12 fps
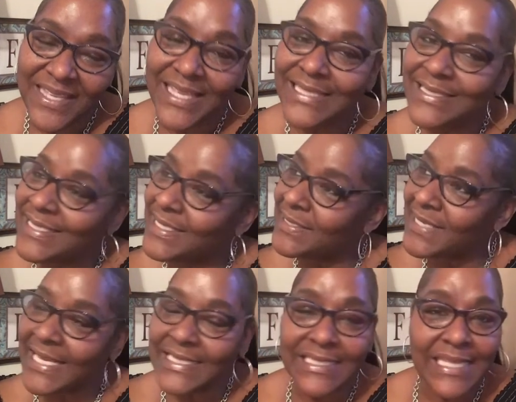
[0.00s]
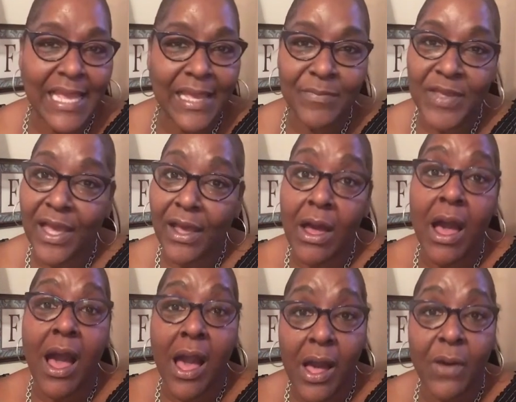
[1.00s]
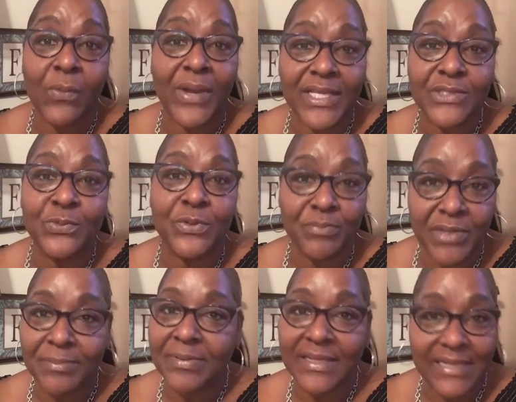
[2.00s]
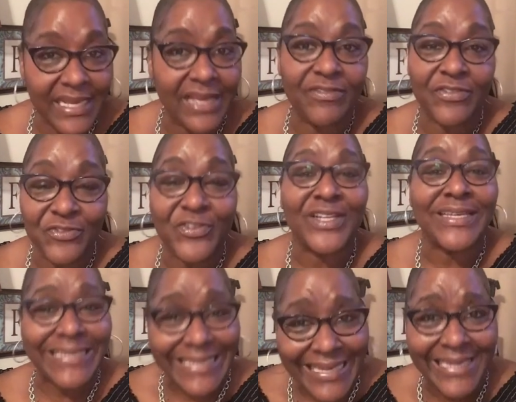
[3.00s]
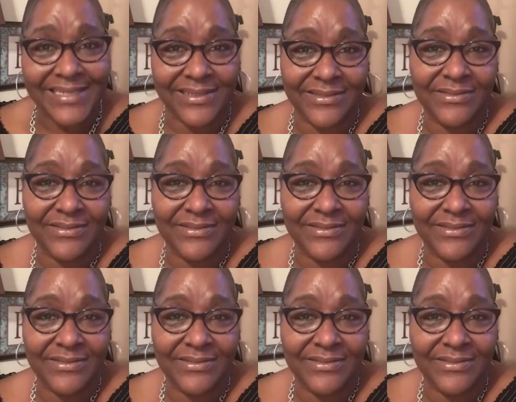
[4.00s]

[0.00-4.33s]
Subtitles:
Until next time, y'all, always remember and never forget,